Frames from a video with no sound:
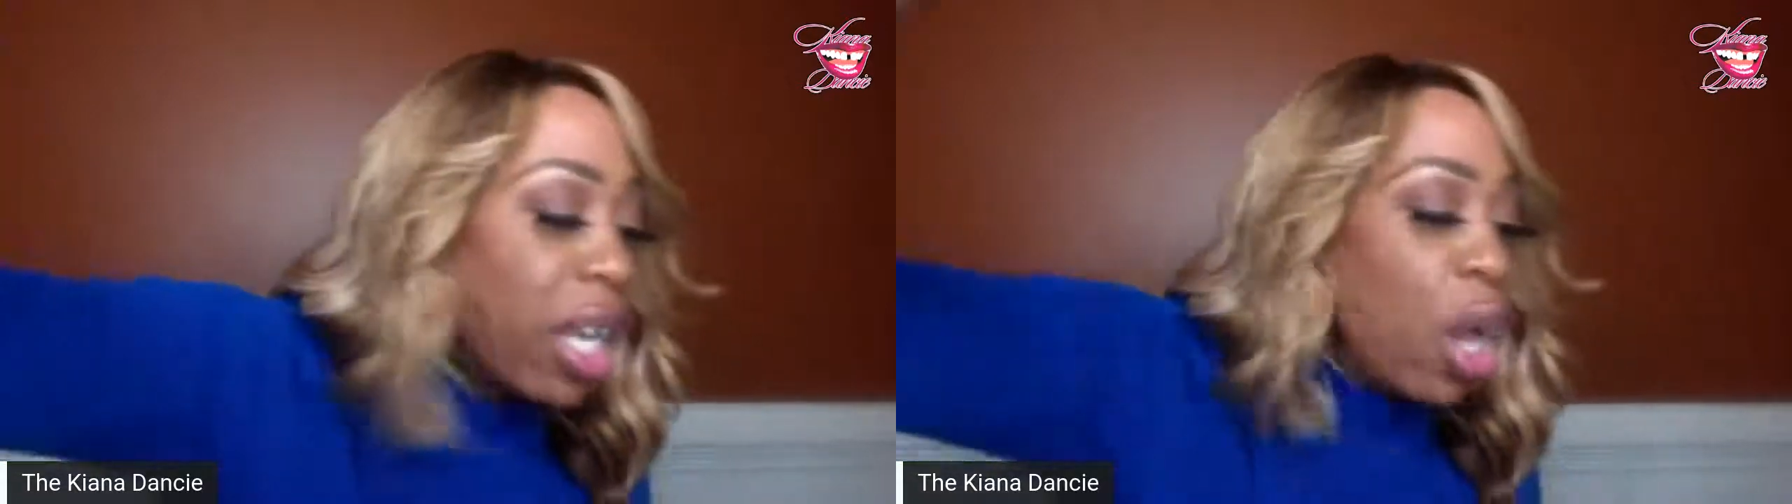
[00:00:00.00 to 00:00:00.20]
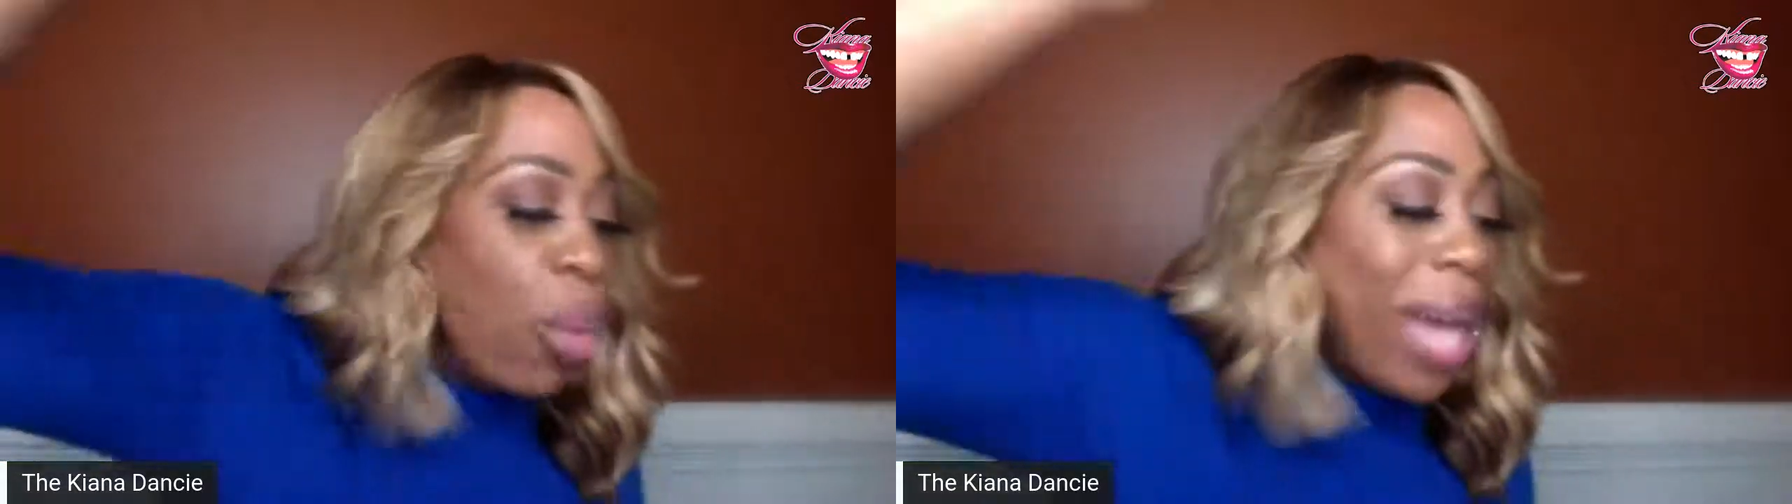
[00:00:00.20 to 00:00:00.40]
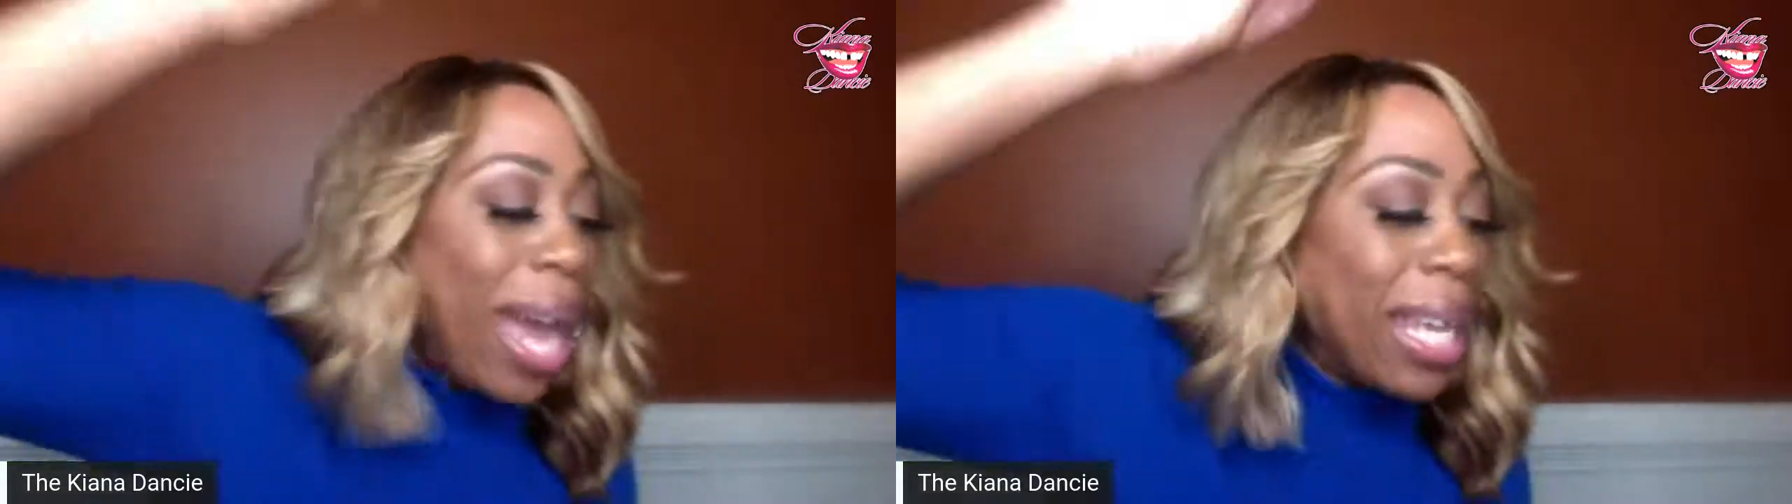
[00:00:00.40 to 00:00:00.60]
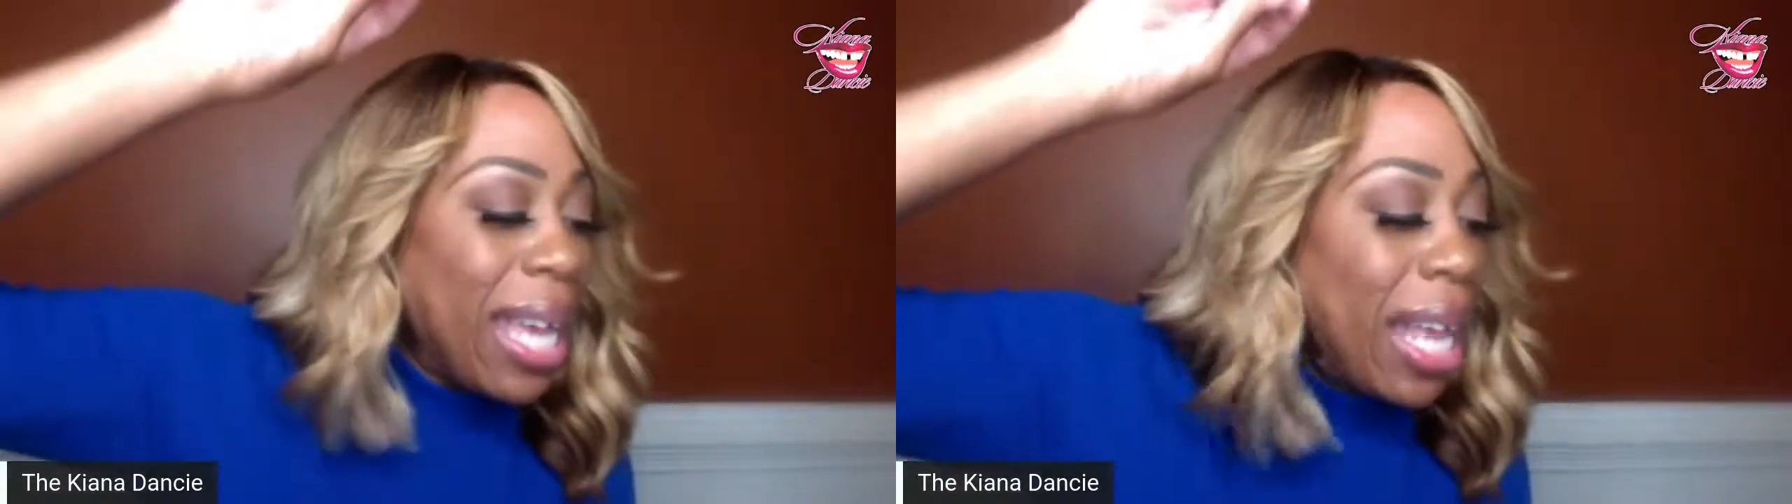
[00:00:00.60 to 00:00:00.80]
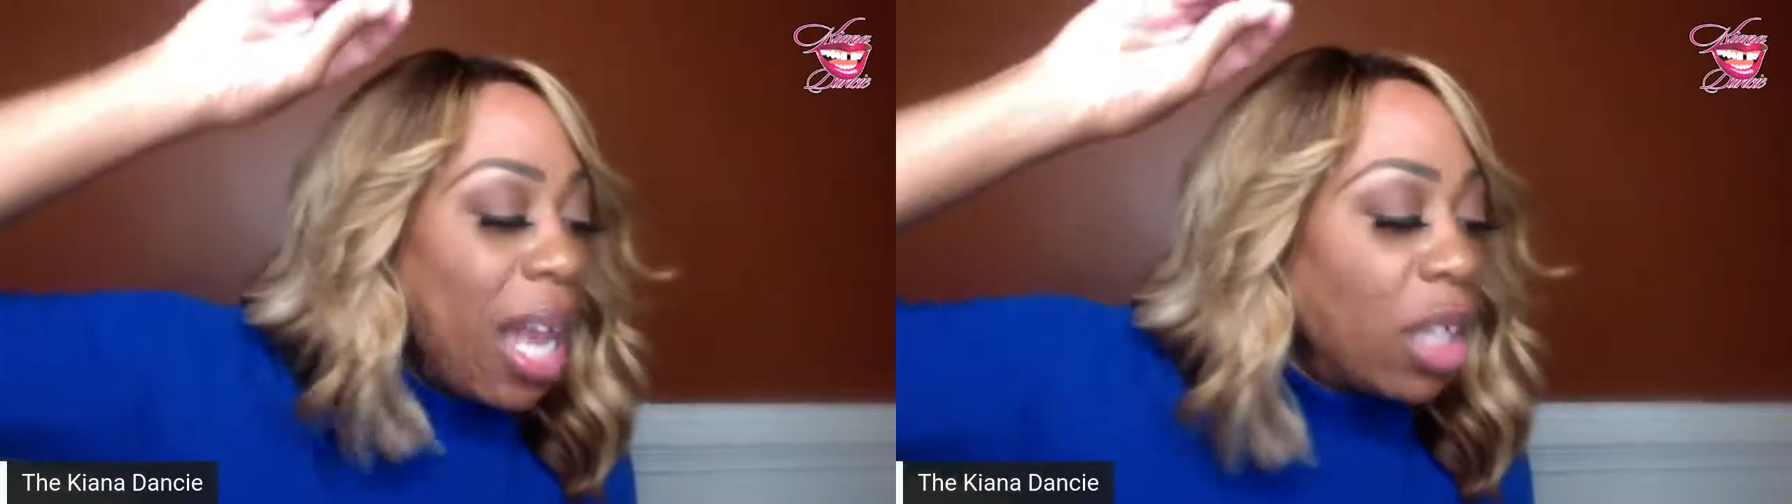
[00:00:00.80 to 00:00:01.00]
We got to
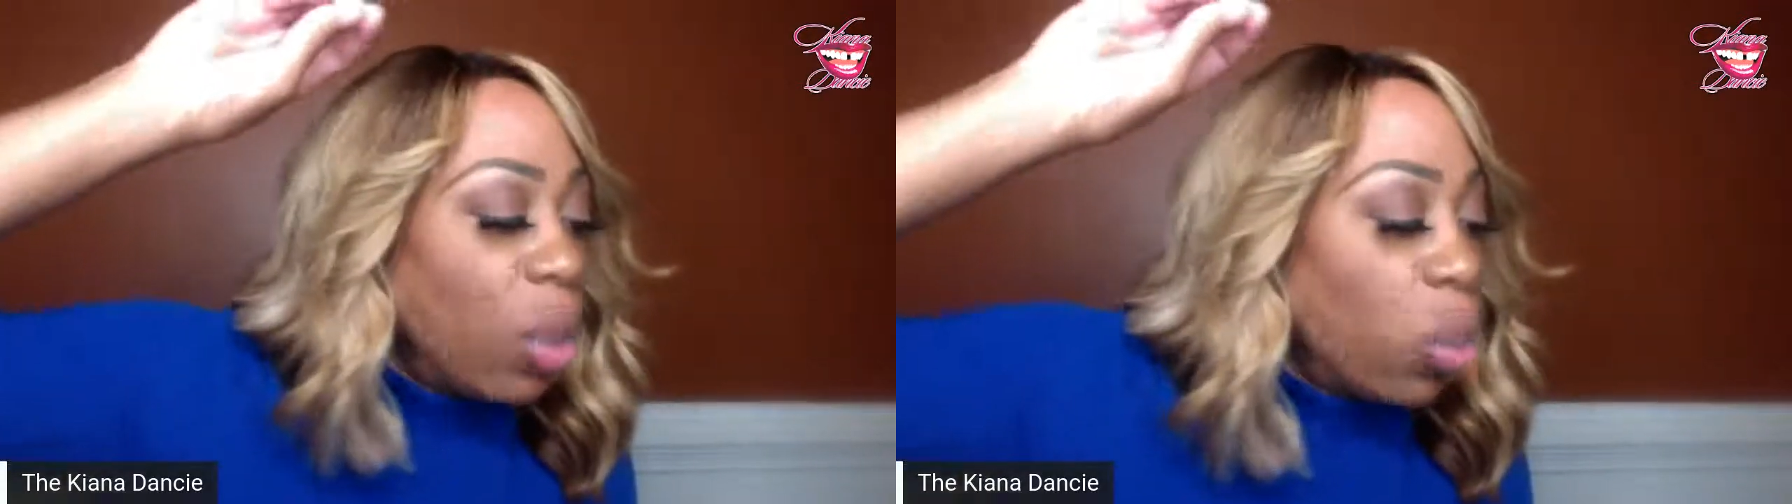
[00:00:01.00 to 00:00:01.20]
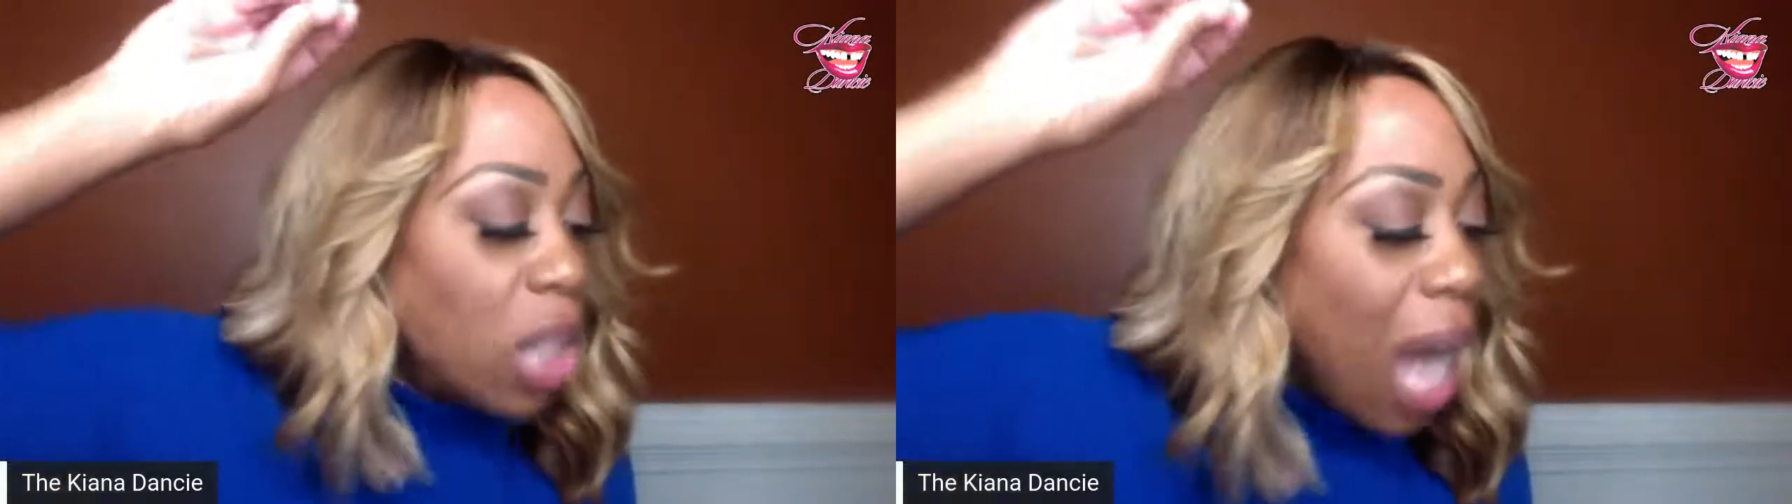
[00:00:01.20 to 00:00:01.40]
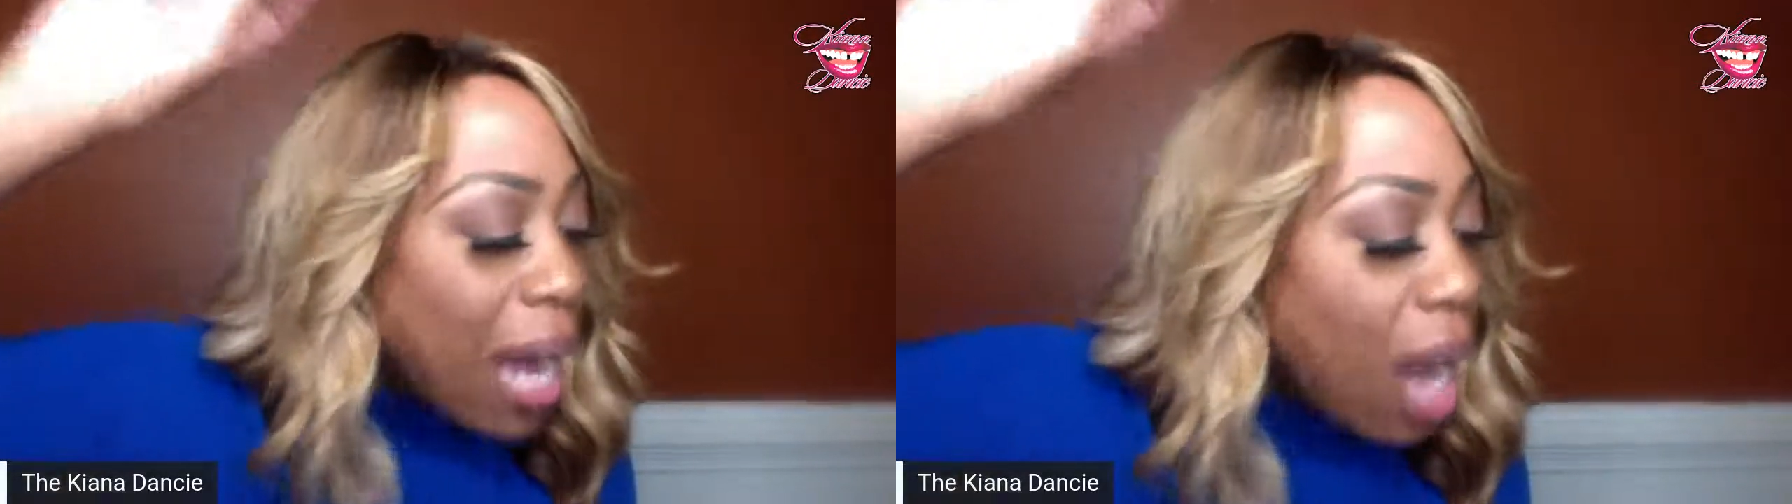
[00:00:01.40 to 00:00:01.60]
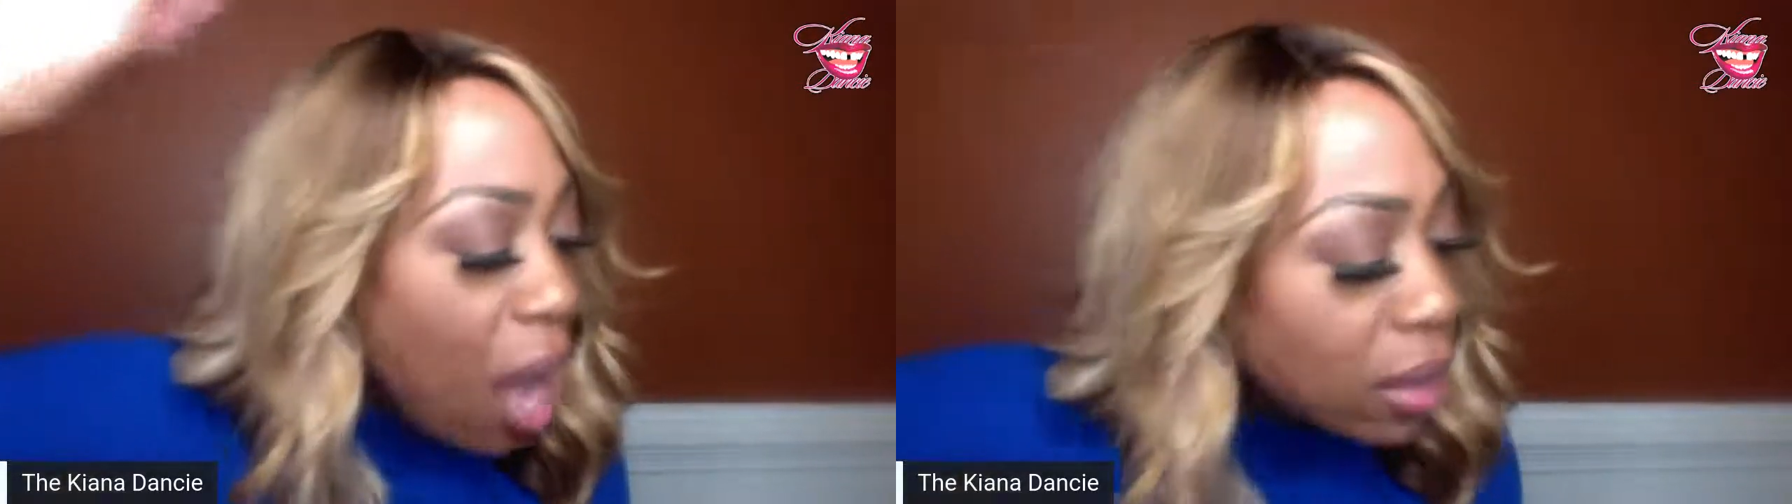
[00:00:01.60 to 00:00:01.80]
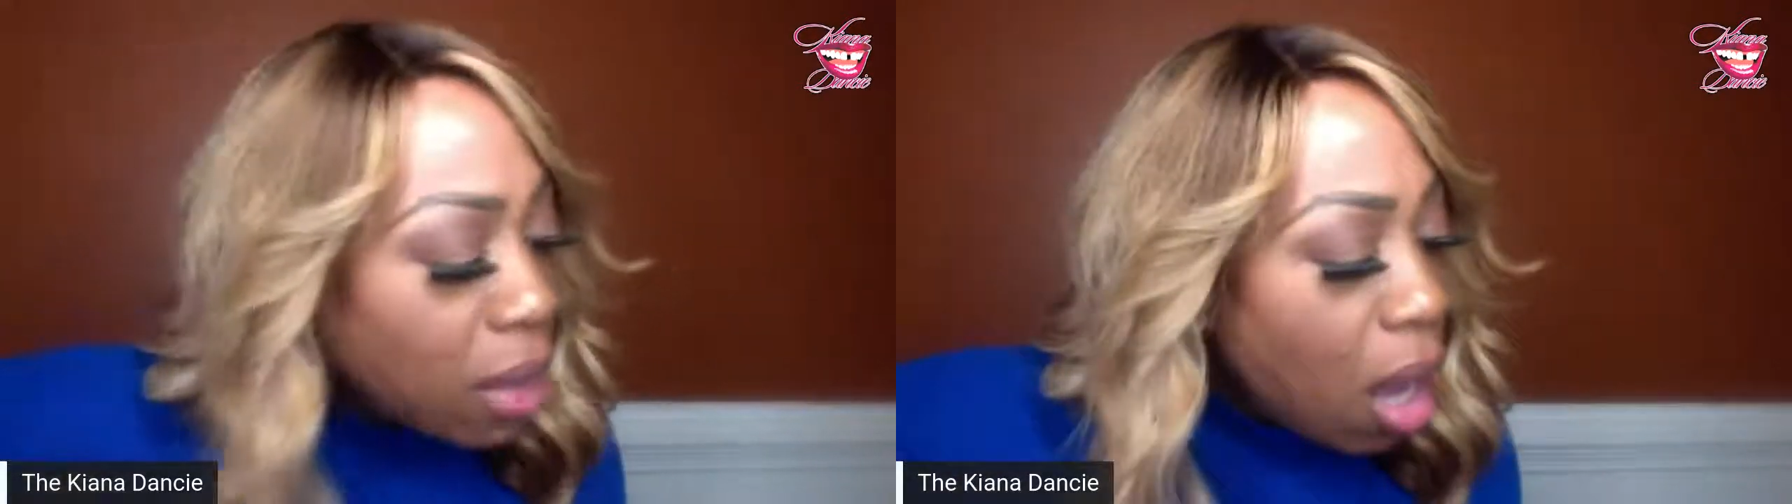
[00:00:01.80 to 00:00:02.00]
get John
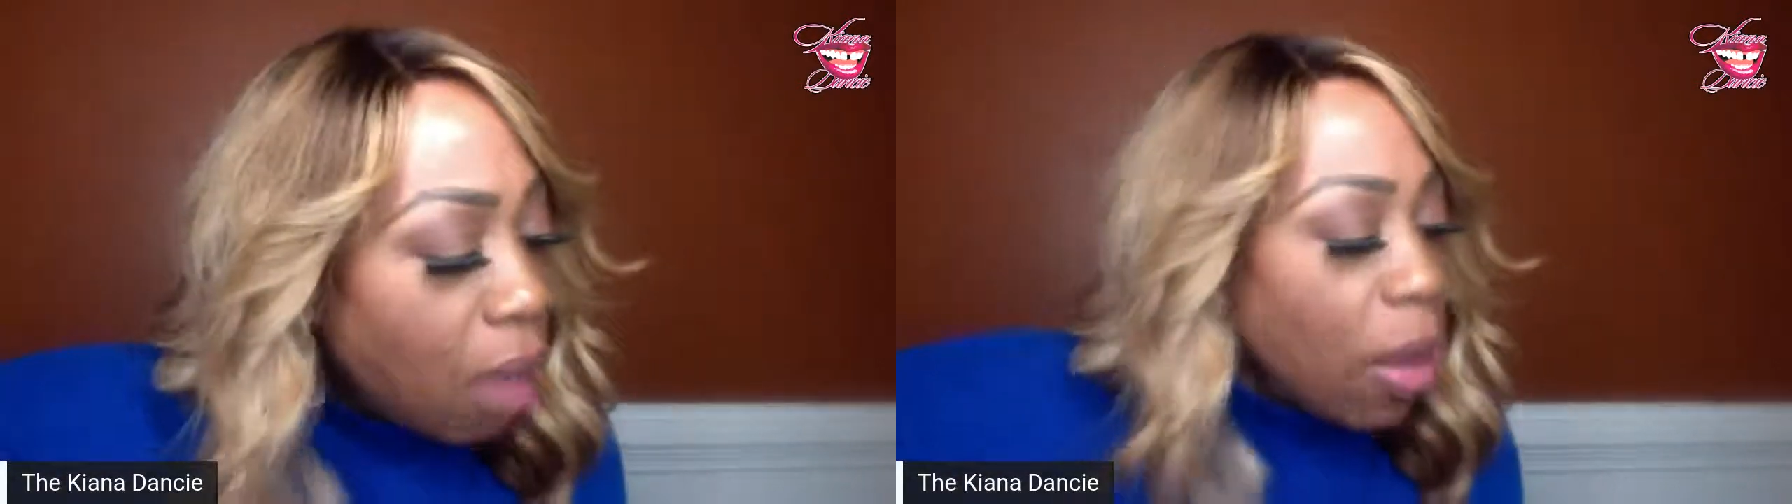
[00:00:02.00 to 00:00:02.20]
Ossoff.